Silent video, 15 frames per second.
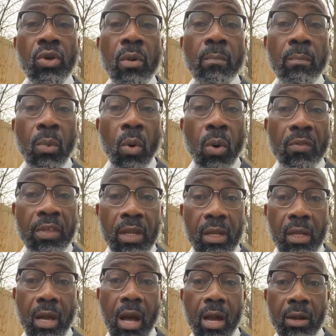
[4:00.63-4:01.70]
You're more than
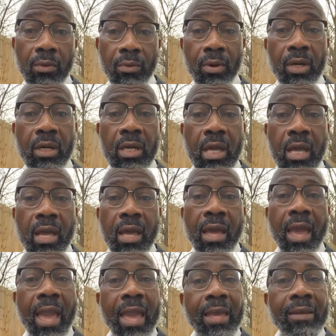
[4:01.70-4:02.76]
a conqueror.
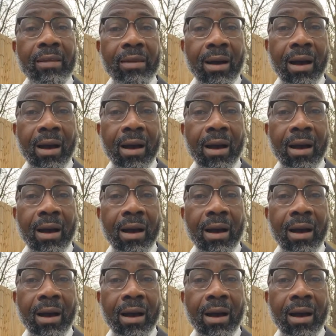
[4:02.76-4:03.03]
And